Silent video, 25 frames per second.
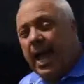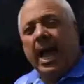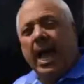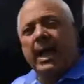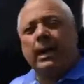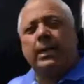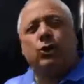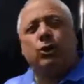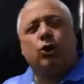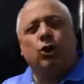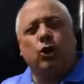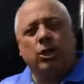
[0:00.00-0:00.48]
and
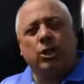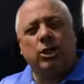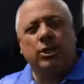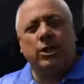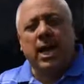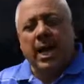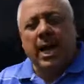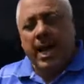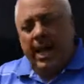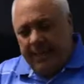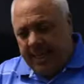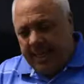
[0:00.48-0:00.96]
cook.
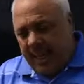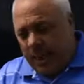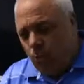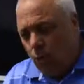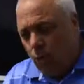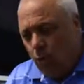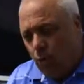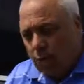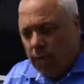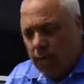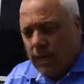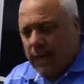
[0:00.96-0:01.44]
That will
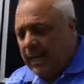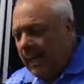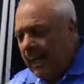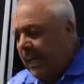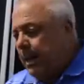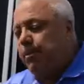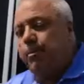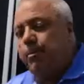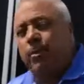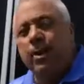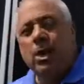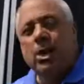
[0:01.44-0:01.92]
clip
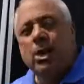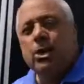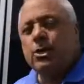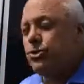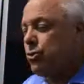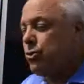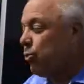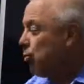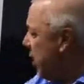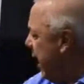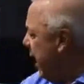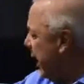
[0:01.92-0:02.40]

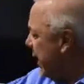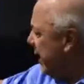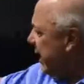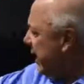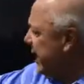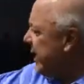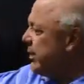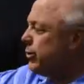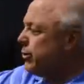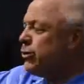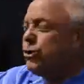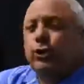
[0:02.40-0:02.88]

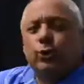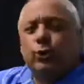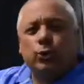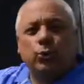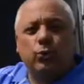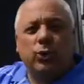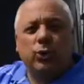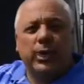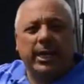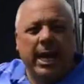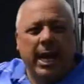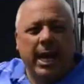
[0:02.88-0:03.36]
directly to
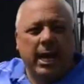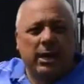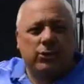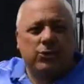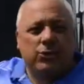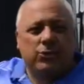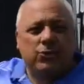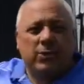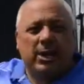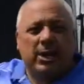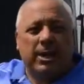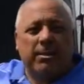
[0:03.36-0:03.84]
the
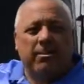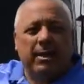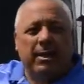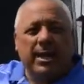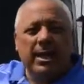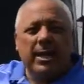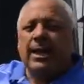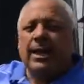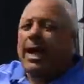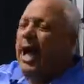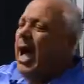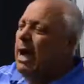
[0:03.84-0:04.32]
Airstream.
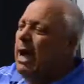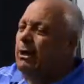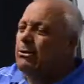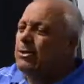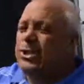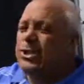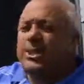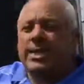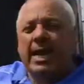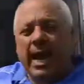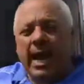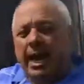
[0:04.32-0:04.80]

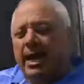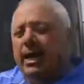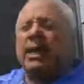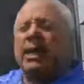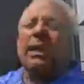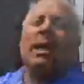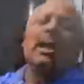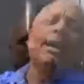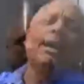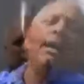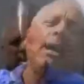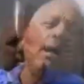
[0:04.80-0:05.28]
Outstanding.
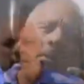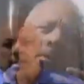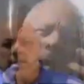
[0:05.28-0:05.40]
Come